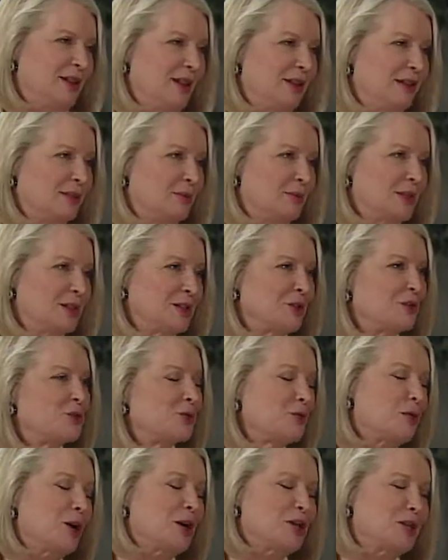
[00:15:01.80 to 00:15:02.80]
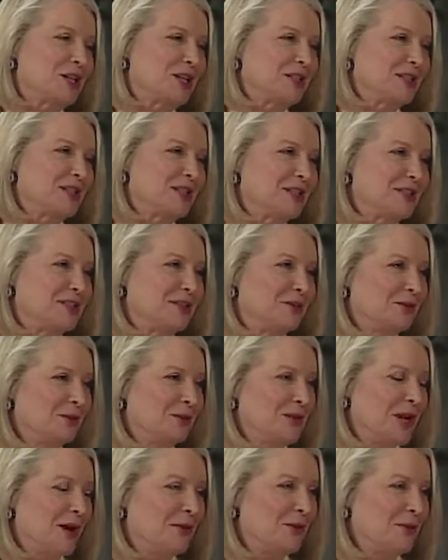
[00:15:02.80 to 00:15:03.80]
that the research project is still
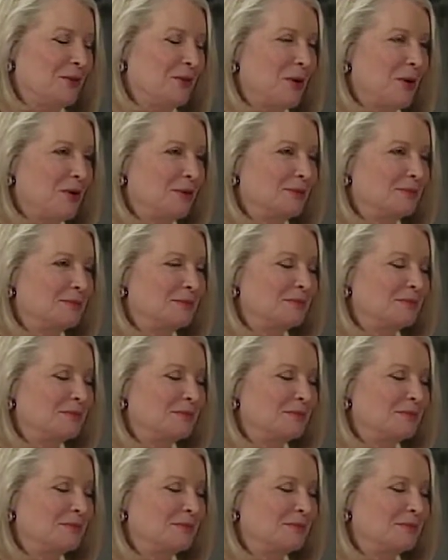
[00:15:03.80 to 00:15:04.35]
down the road?